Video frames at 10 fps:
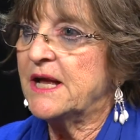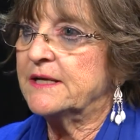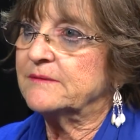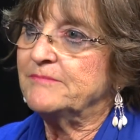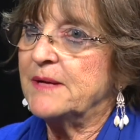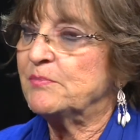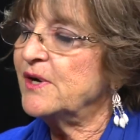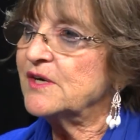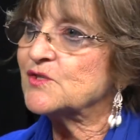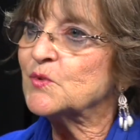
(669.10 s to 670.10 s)
like my
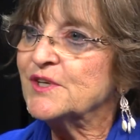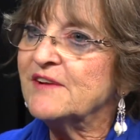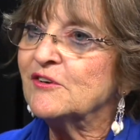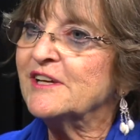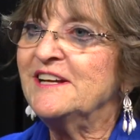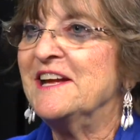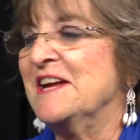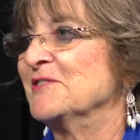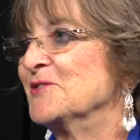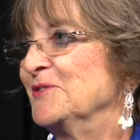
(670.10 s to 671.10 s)
prayers were never getting
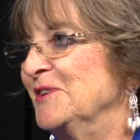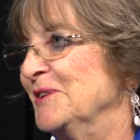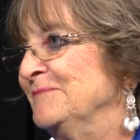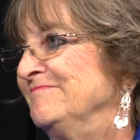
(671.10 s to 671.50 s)
answered, though,